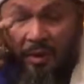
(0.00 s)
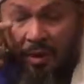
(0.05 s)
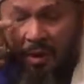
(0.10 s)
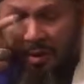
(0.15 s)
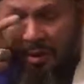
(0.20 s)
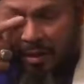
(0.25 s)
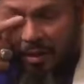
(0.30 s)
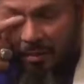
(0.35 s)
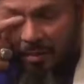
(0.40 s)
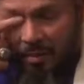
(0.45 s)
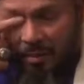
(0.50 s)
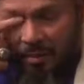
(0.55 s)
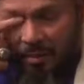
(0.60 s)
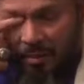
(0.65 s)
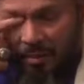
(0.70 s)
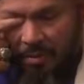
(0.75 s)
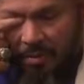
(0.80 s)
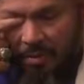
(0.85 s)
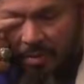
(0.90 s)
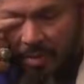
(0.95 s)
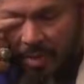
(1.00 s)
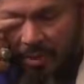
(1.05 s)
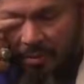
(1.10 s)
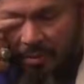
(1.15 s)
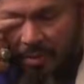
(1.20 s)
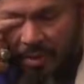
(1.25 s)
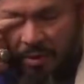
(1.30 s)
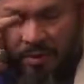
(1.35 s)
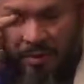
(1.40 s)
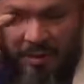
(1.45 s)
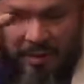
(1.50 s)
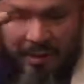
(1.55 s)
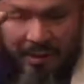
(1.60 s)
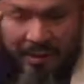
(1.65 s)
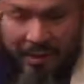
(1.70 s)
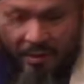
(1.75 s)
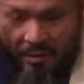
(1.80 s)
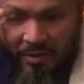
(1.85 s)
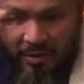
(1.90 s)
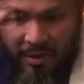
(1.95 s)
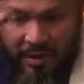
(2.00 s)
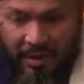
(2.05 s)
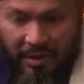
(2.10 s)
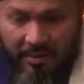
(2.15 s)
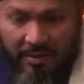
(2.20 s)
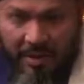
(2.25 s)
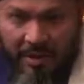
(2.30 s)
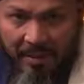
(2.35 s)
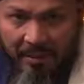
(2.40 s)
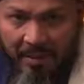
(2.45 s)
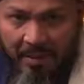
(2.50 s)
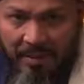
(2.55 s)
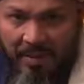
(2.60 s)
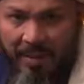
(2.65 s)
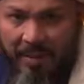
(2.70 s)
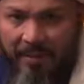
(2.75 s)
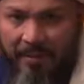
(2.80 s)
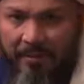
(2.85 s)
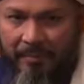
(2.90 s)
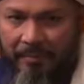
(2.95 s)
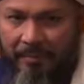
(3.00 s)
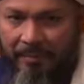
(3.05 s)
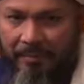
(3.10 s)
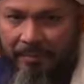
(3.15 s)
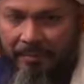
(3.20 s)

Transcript: And there are people who start with a good intention and it becomes bad.